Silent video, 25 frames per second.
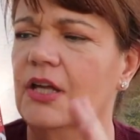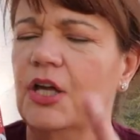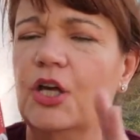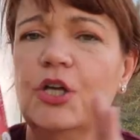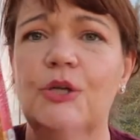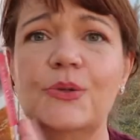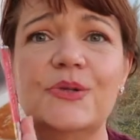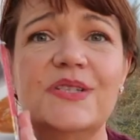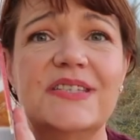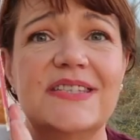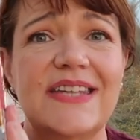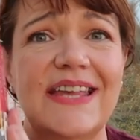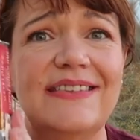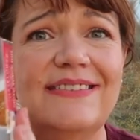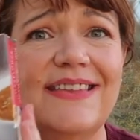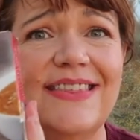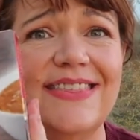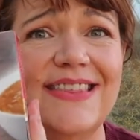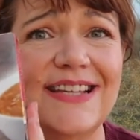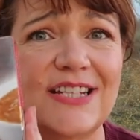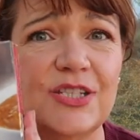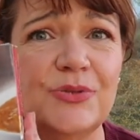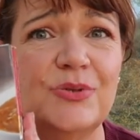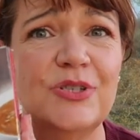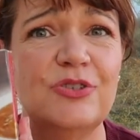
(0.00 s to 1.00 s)
who said that
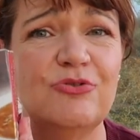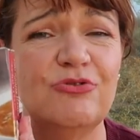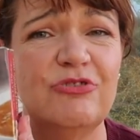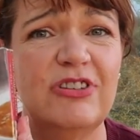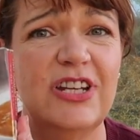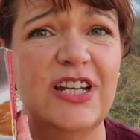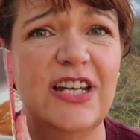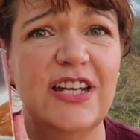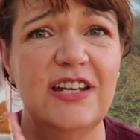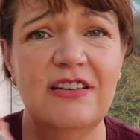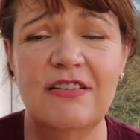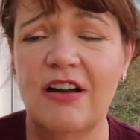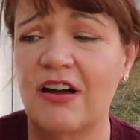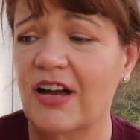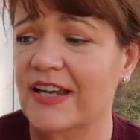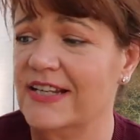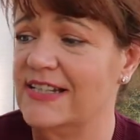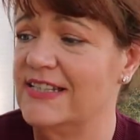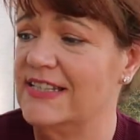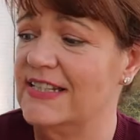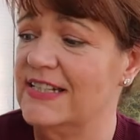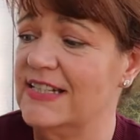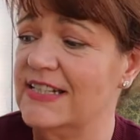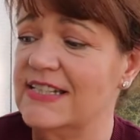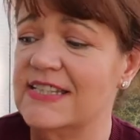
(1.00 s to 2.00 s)
this was really
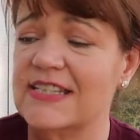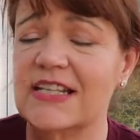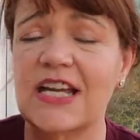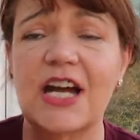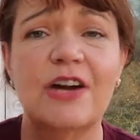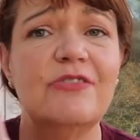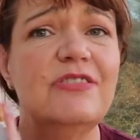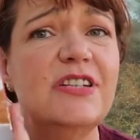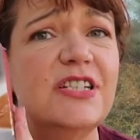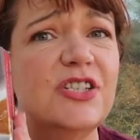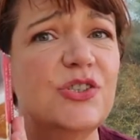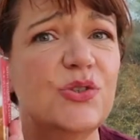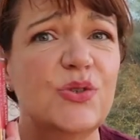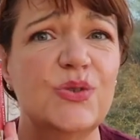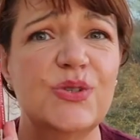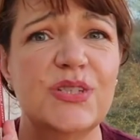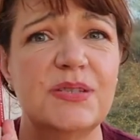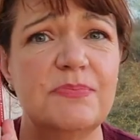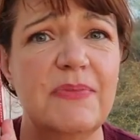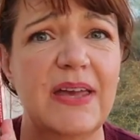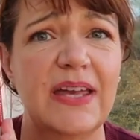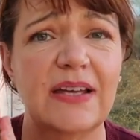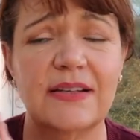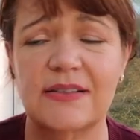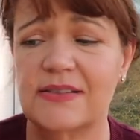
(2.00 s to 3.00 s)
nice, and it's a curry sauce
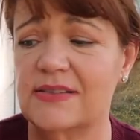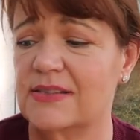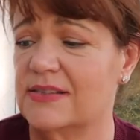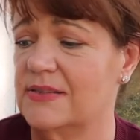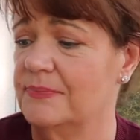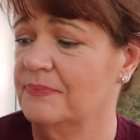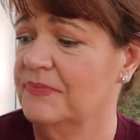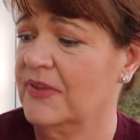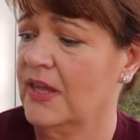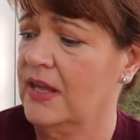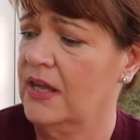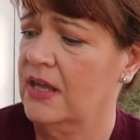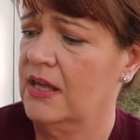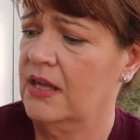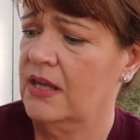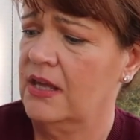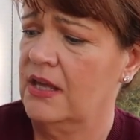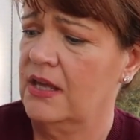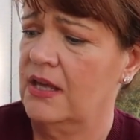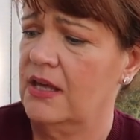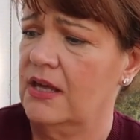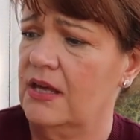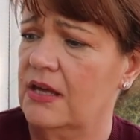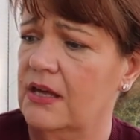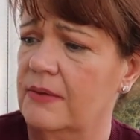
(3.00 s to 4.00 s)
mix.
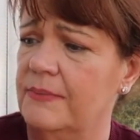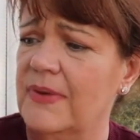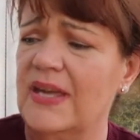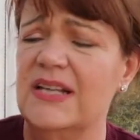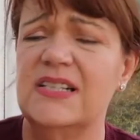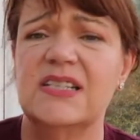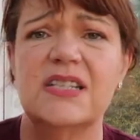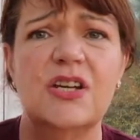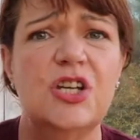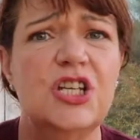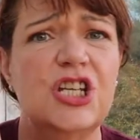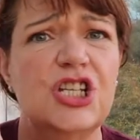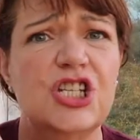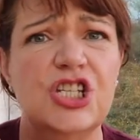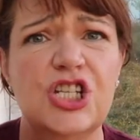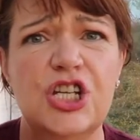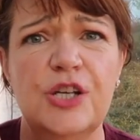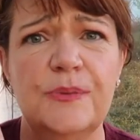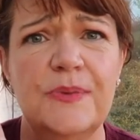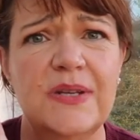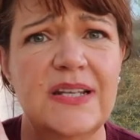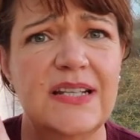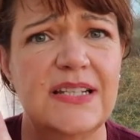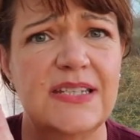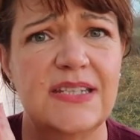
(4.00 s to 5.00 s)
Um, it's only a
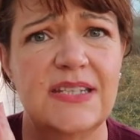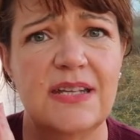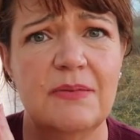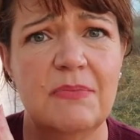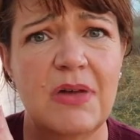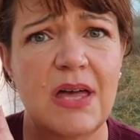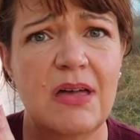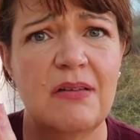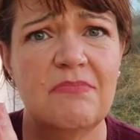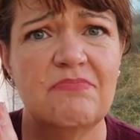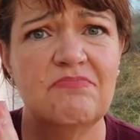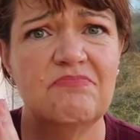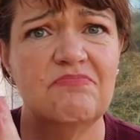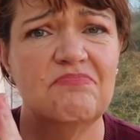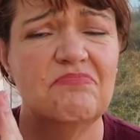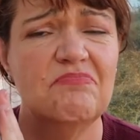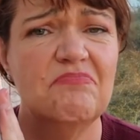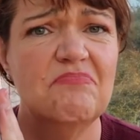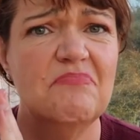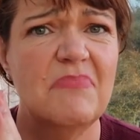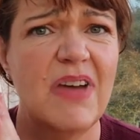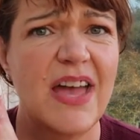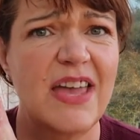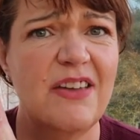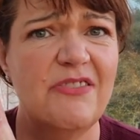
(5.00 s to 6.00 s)
two-minute simmer,
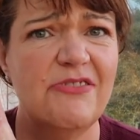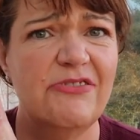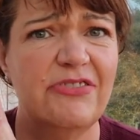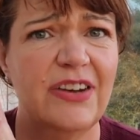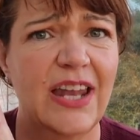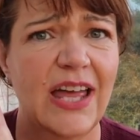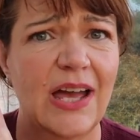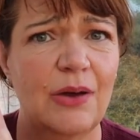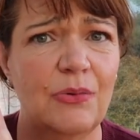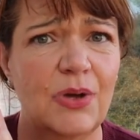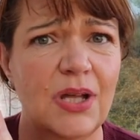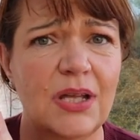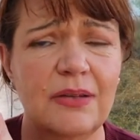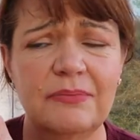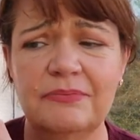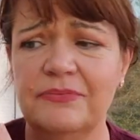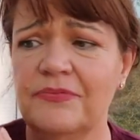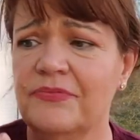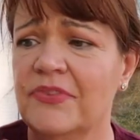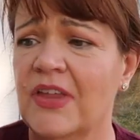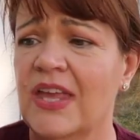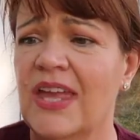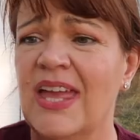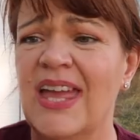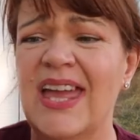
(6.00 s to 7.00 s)
Mayflower,
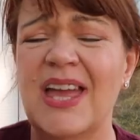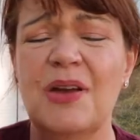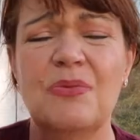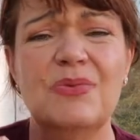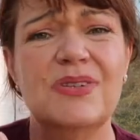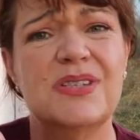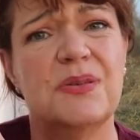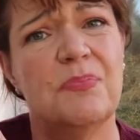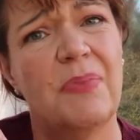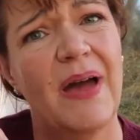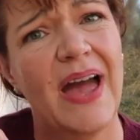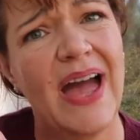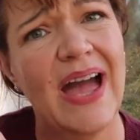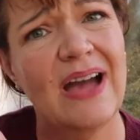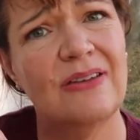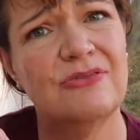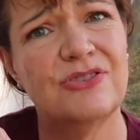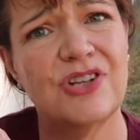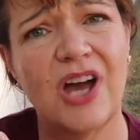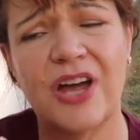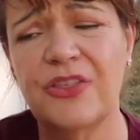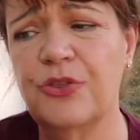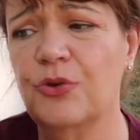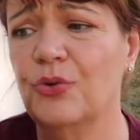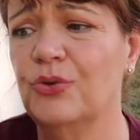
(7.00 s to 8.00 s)
it was a pound.
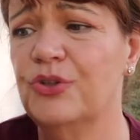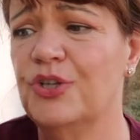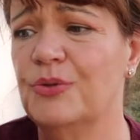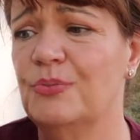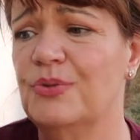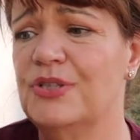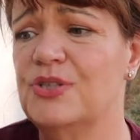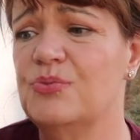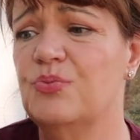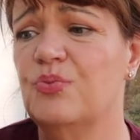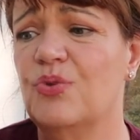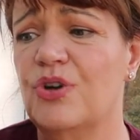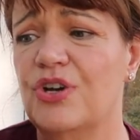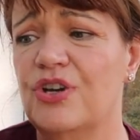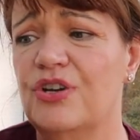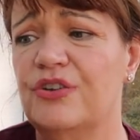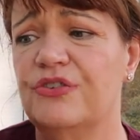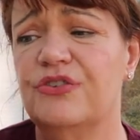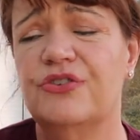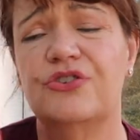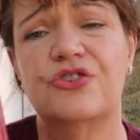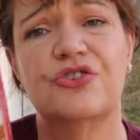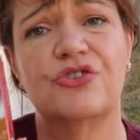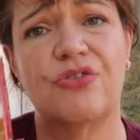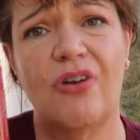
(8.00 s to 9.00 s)
I thought it was
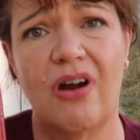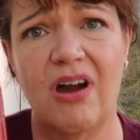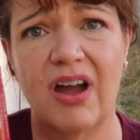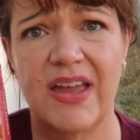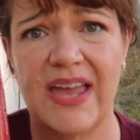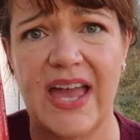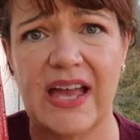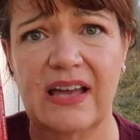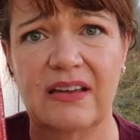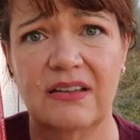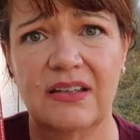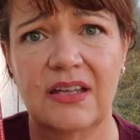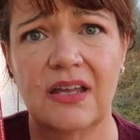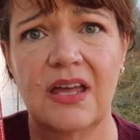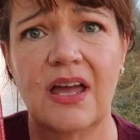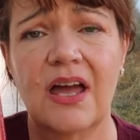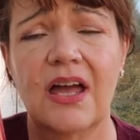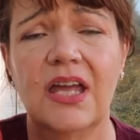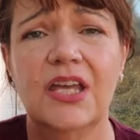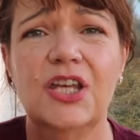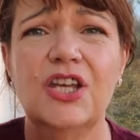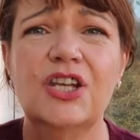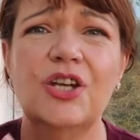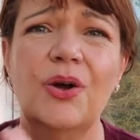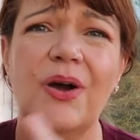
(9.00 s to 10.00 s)
worth trying.
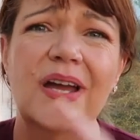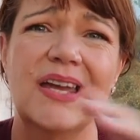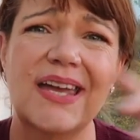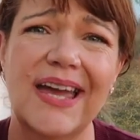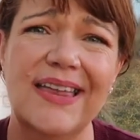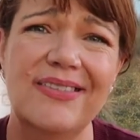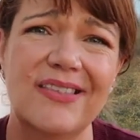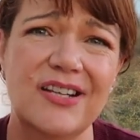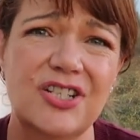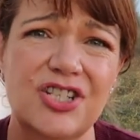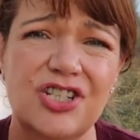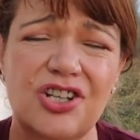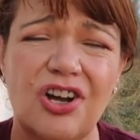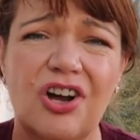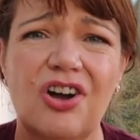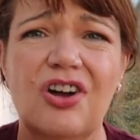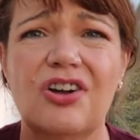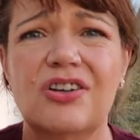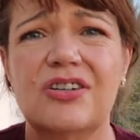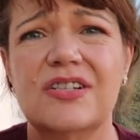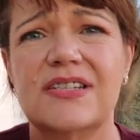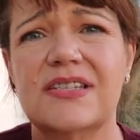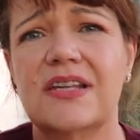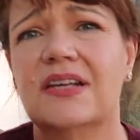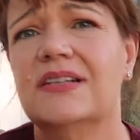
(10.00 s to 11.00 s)
You know, I get the
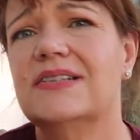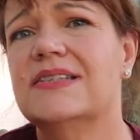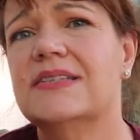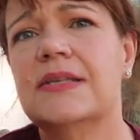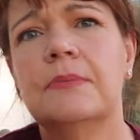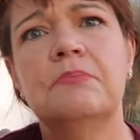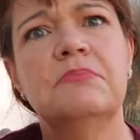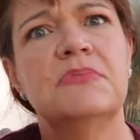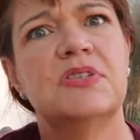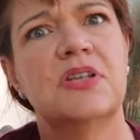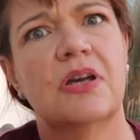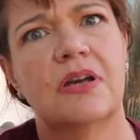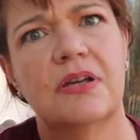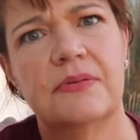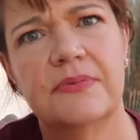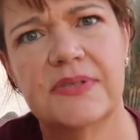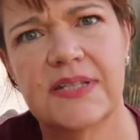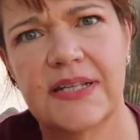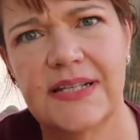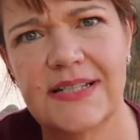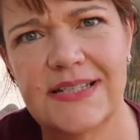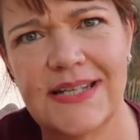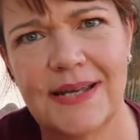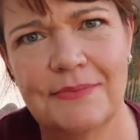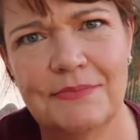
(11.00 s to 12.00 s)
jars. Sometimes I
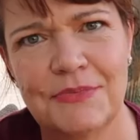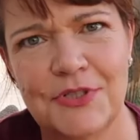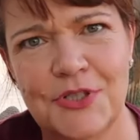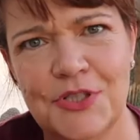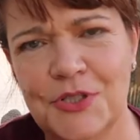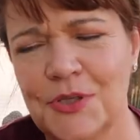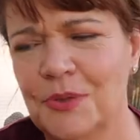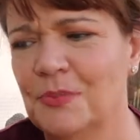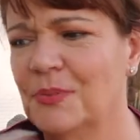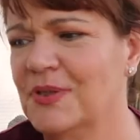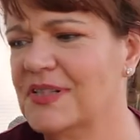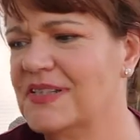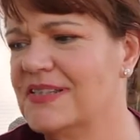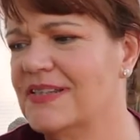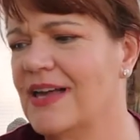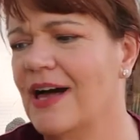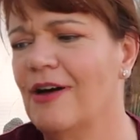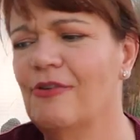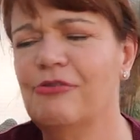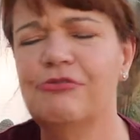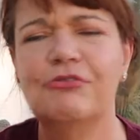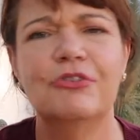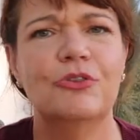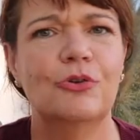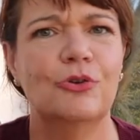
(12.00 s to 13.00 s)
attempt to do it
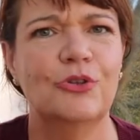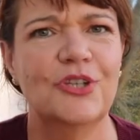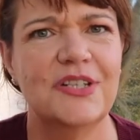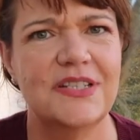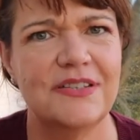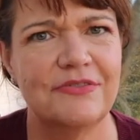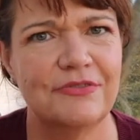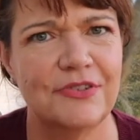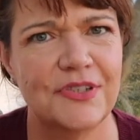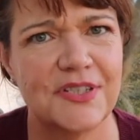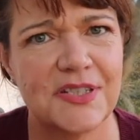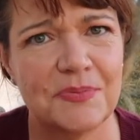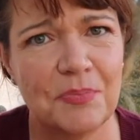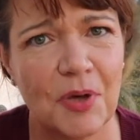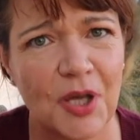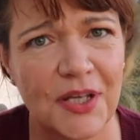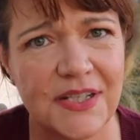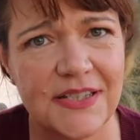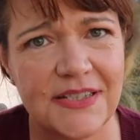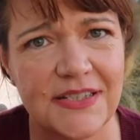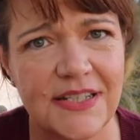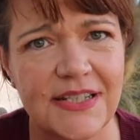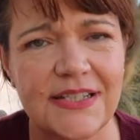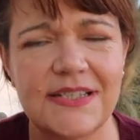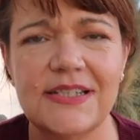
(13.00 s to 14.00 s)
myself with all the different
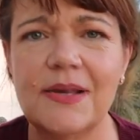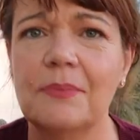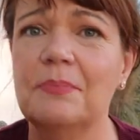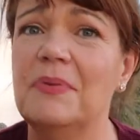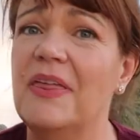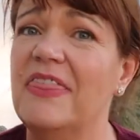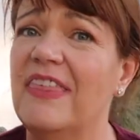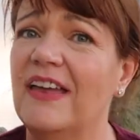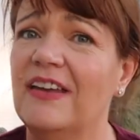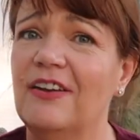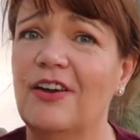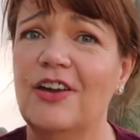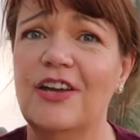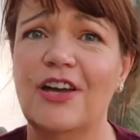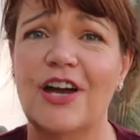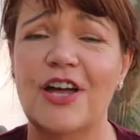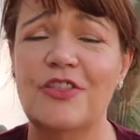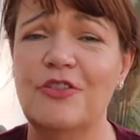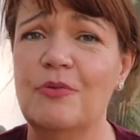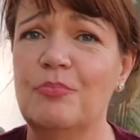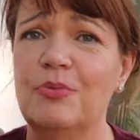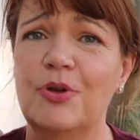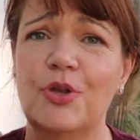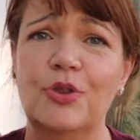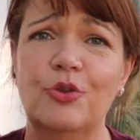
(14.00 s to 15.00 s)
spices, but then I
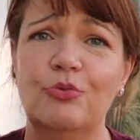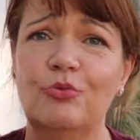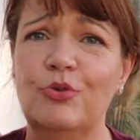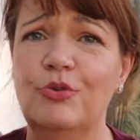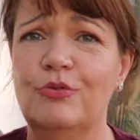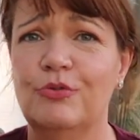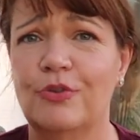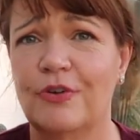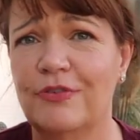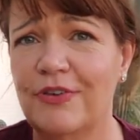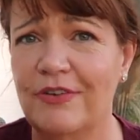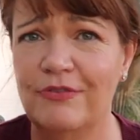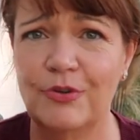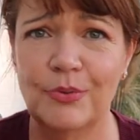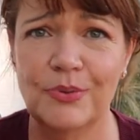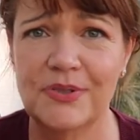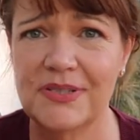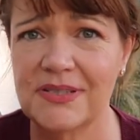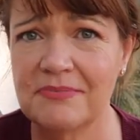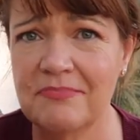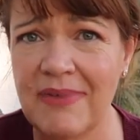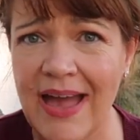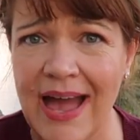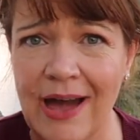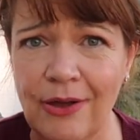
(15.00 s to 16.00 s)
either burn the roof off
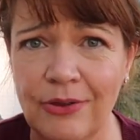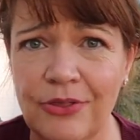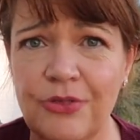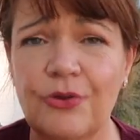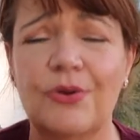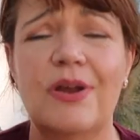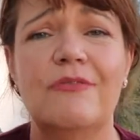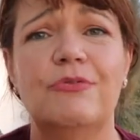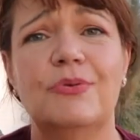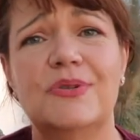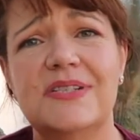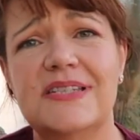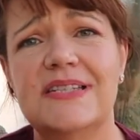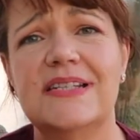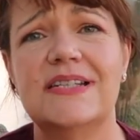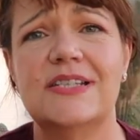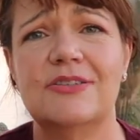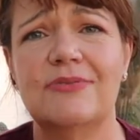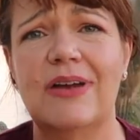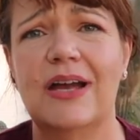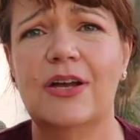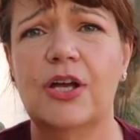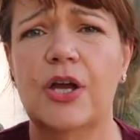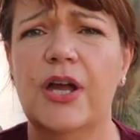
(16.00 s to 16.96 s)
everyone's mouth or everyone sits around